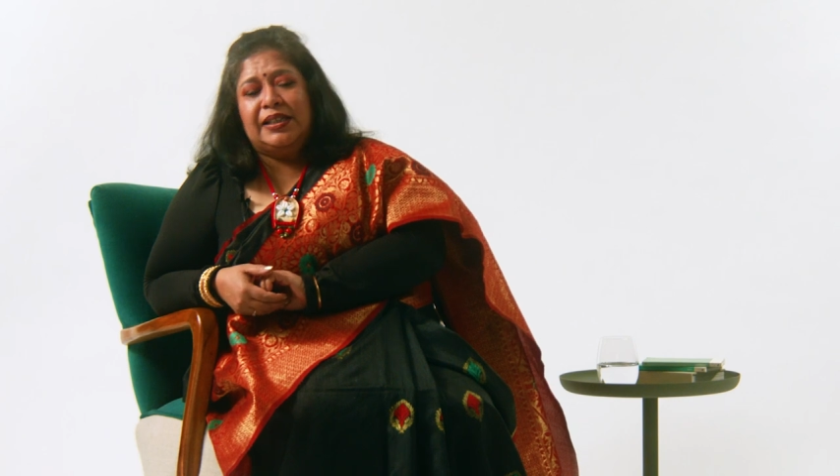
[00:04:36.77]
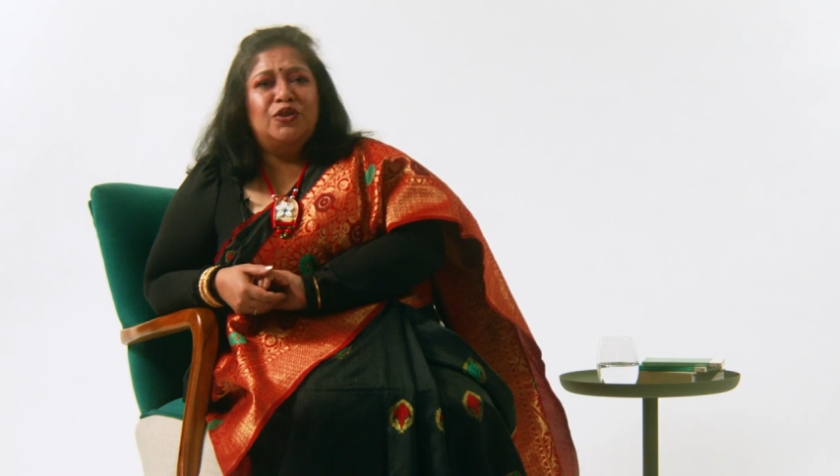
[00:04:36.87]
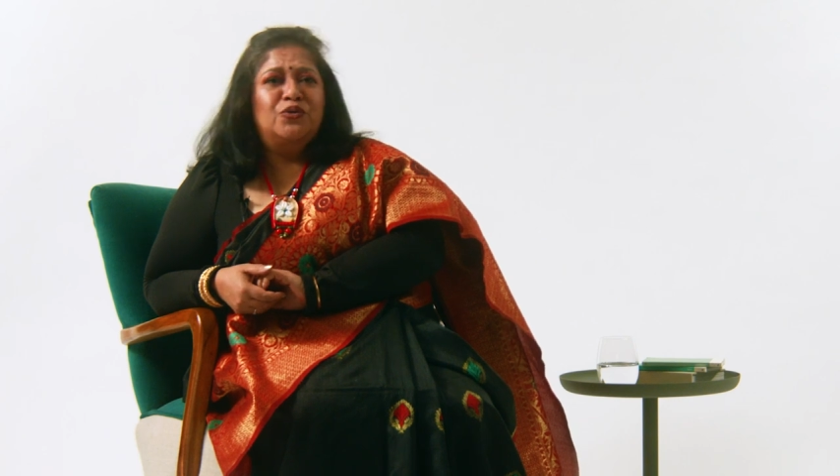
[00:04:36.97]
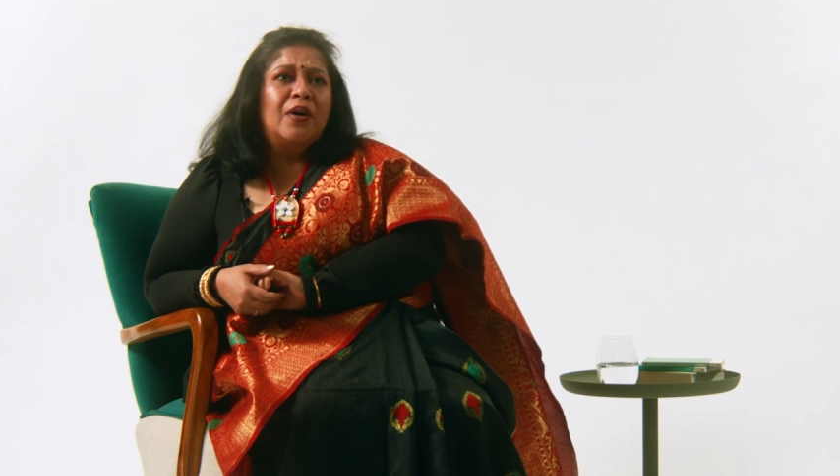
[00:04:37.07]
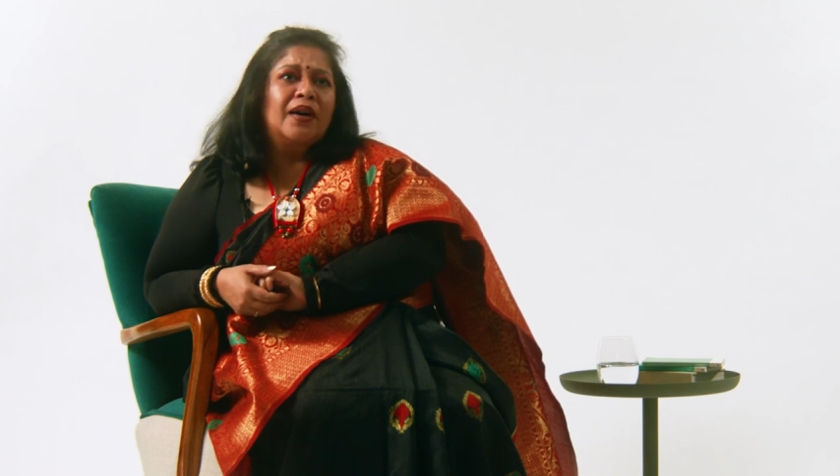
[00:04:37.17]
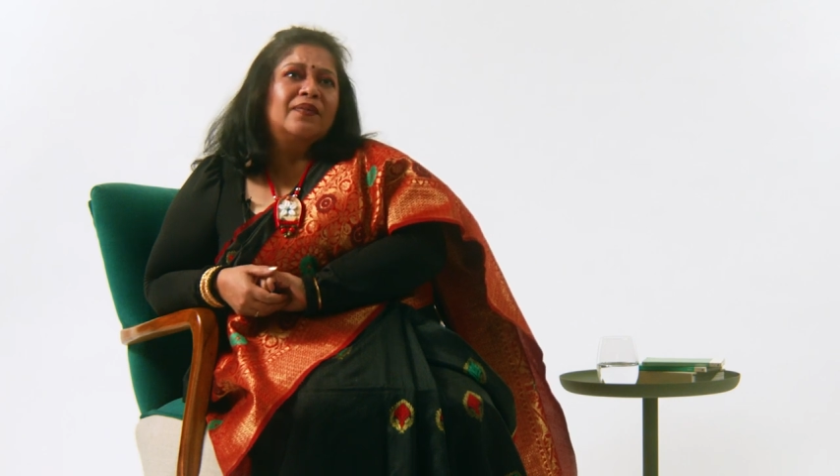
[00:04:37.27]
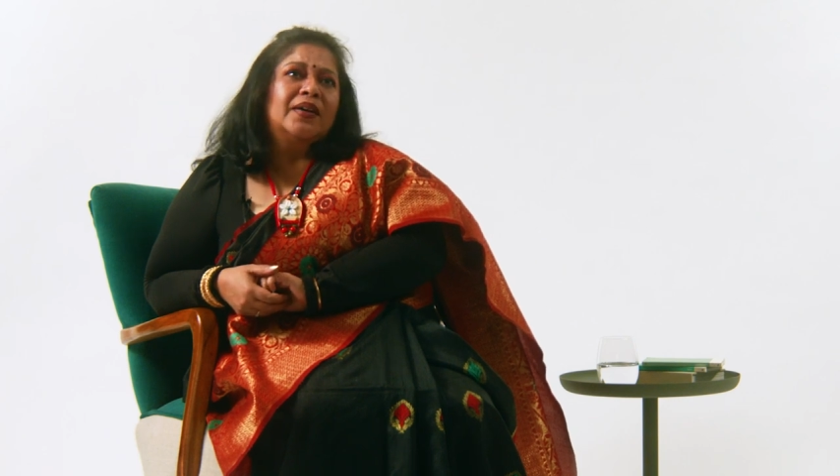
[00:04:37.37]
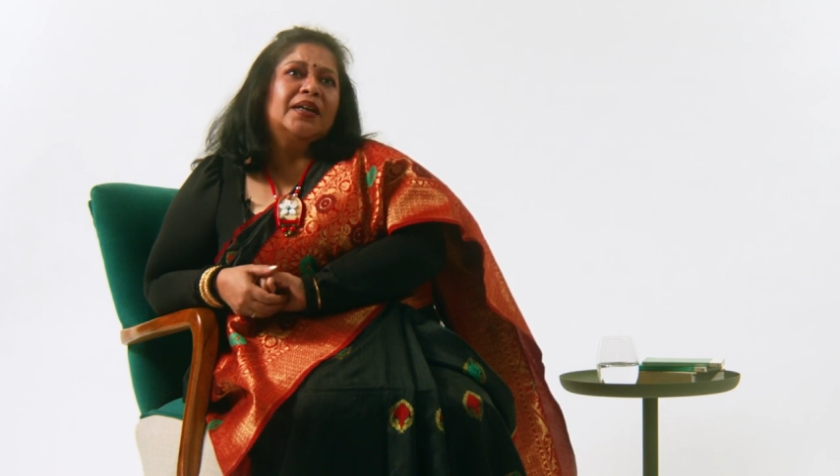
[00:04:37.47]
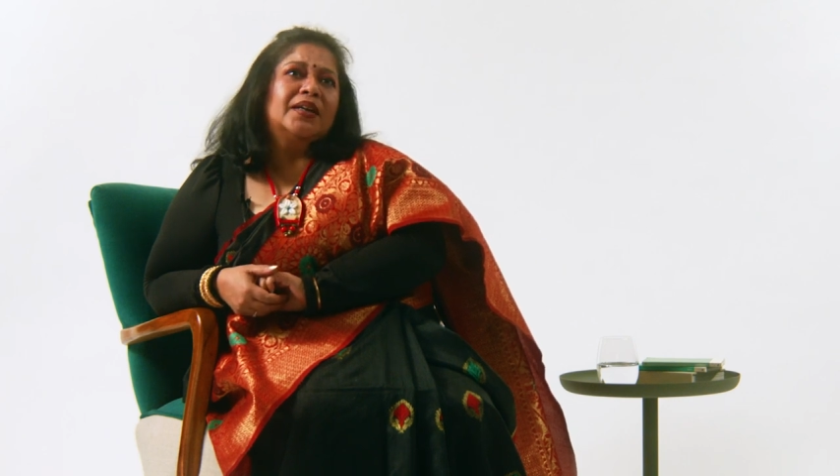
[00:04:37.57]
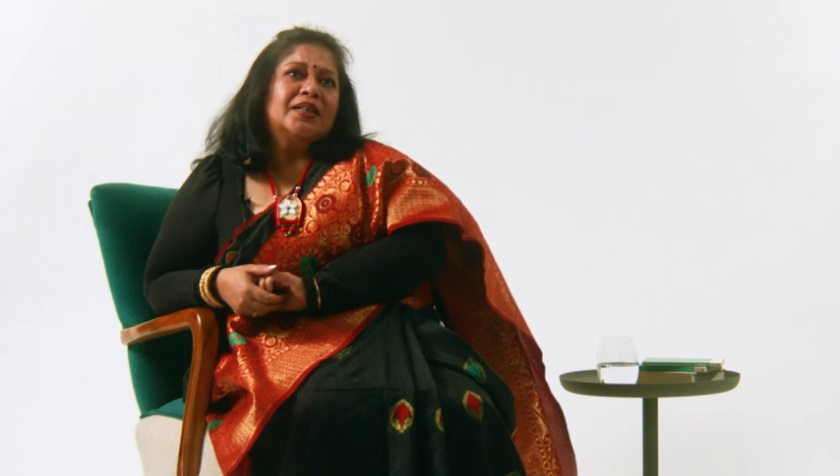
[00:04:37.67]

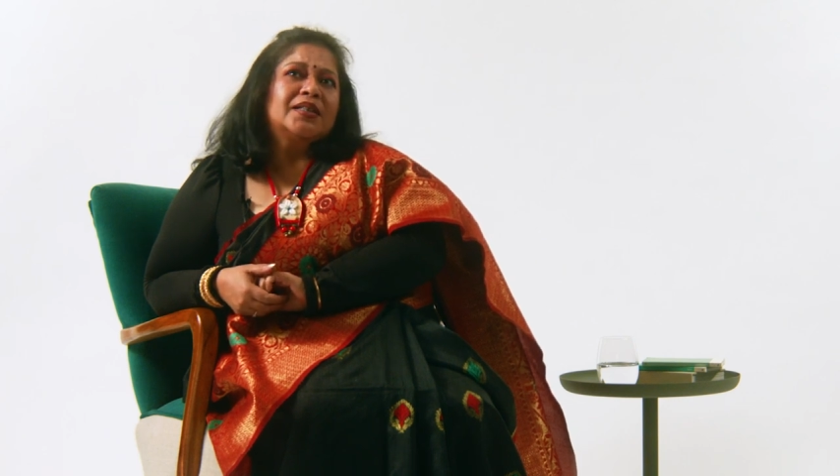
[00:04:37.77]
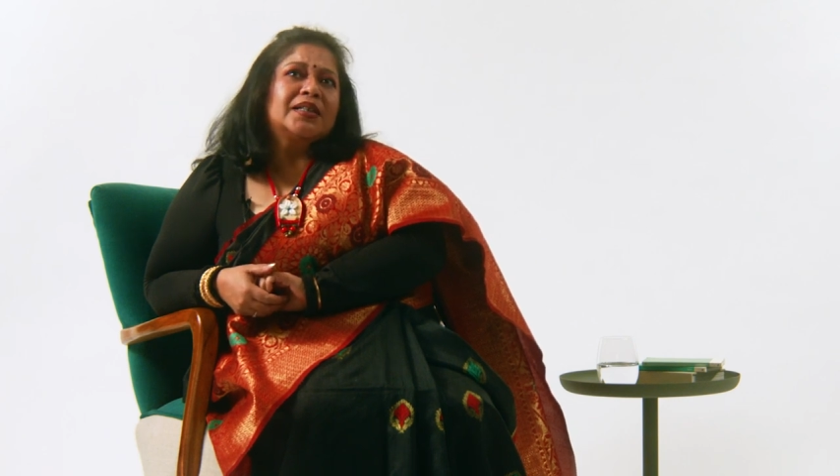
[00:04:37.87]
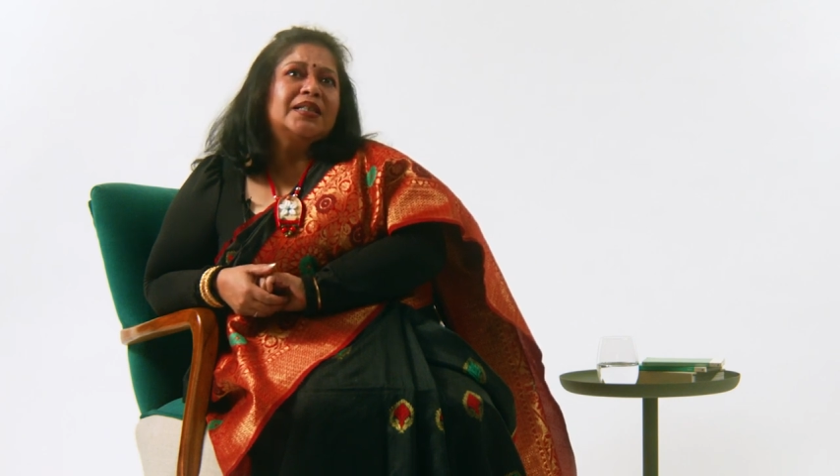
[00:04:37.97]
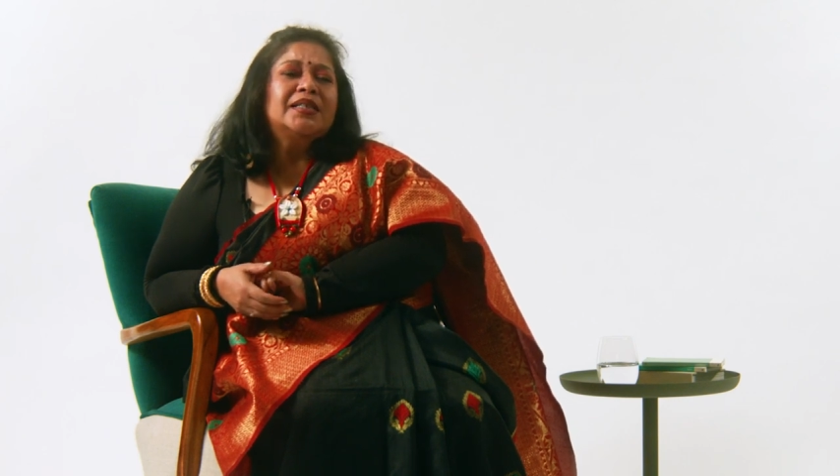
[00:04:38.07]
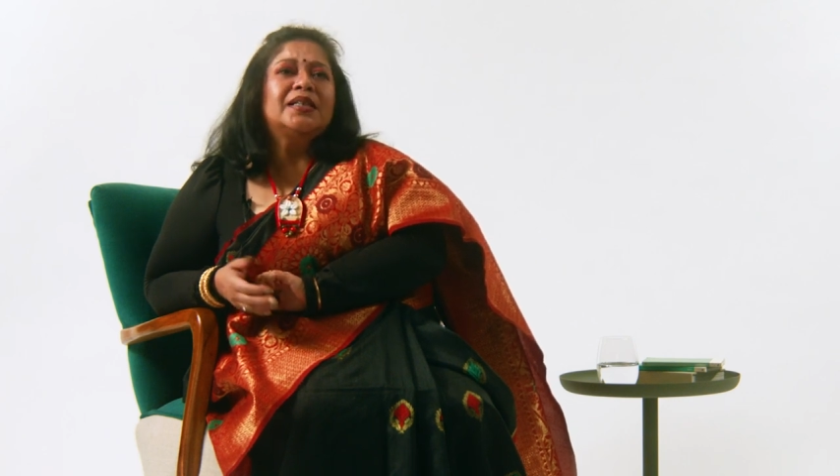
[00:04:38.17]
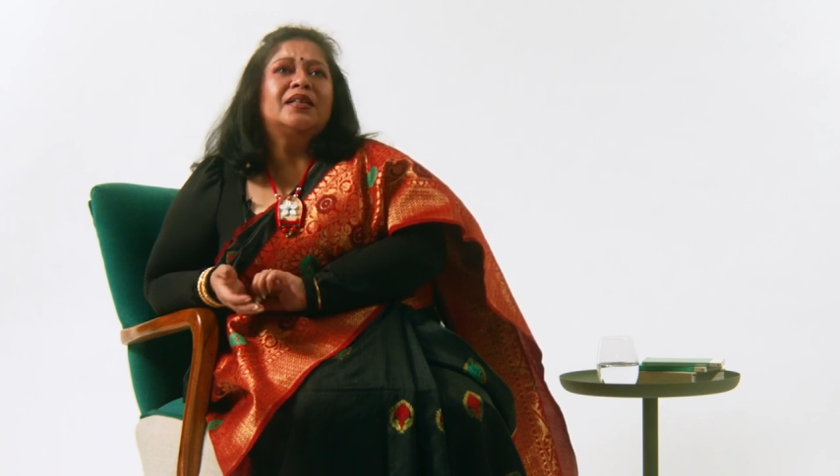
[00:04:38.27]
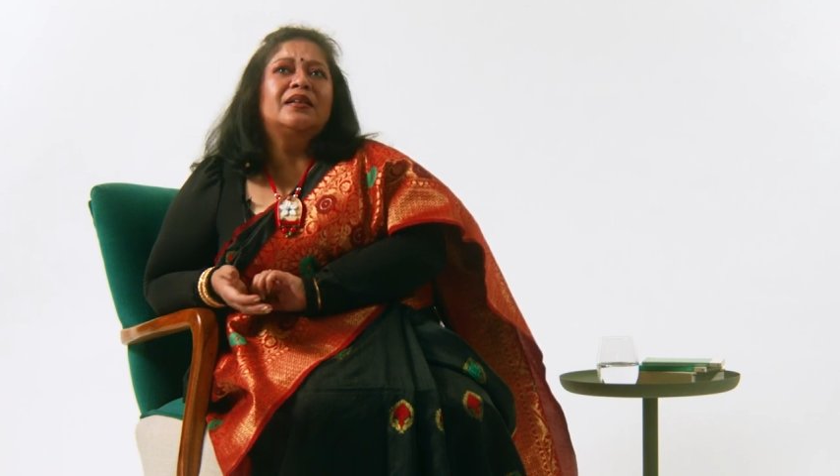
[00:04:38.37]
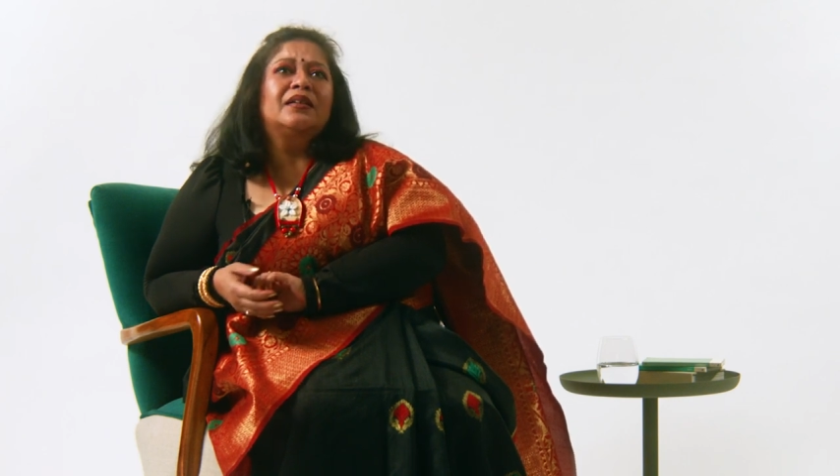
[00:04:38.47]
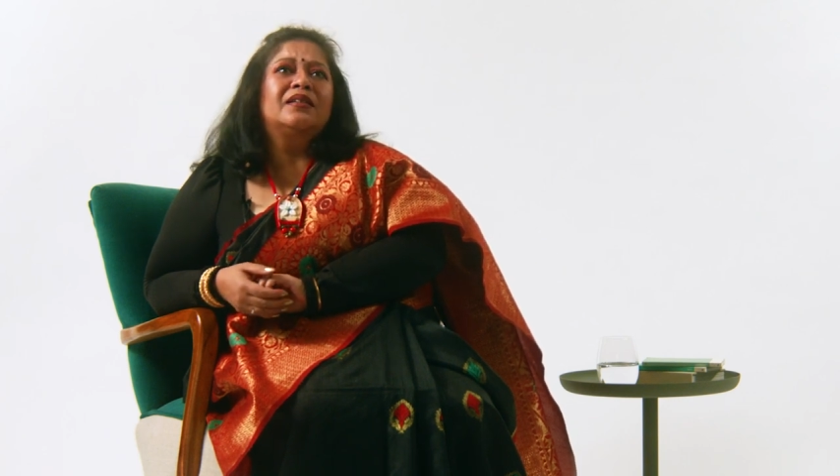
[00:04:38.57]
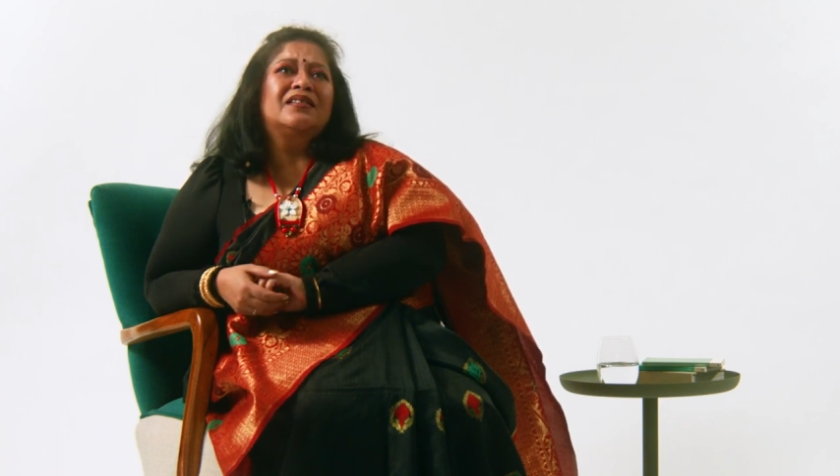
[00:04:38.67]
driving is
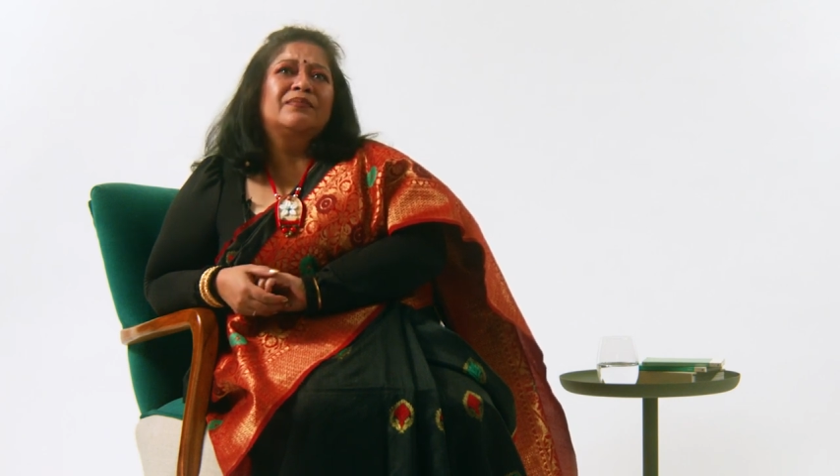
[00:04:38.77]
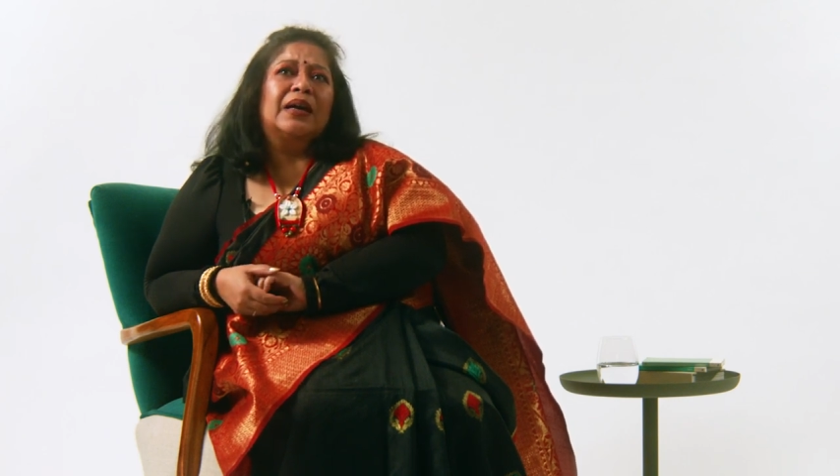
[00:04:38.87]
considered